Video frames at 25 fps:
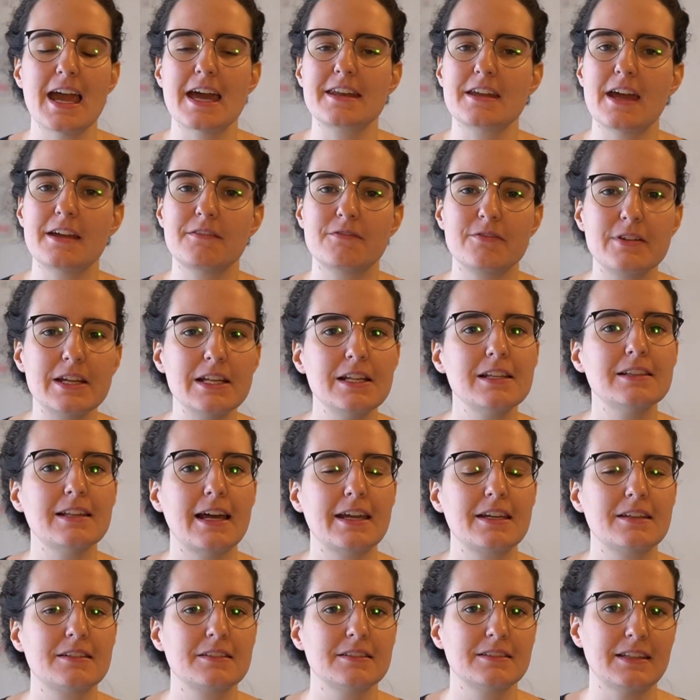and I really
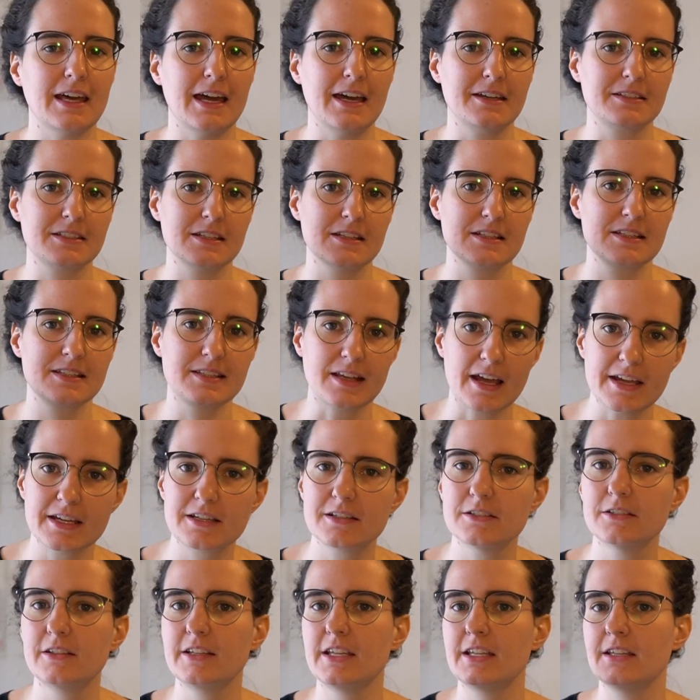liked that
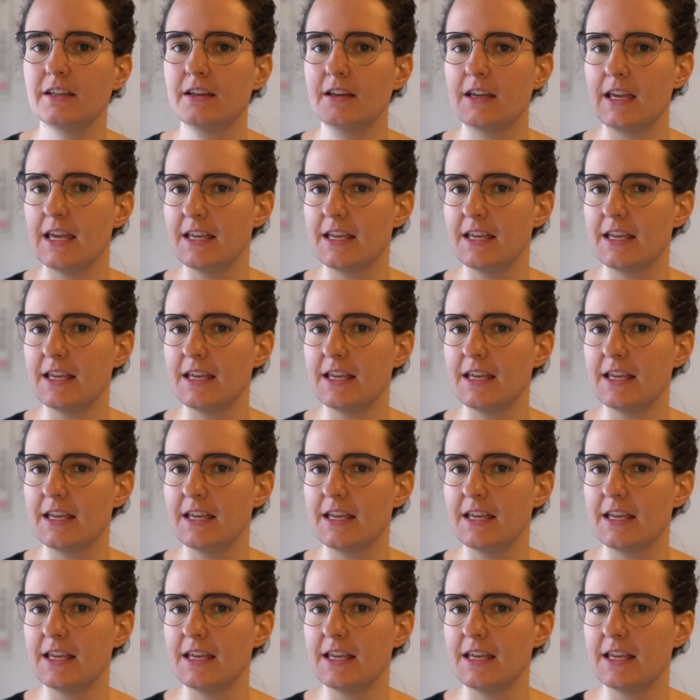cycling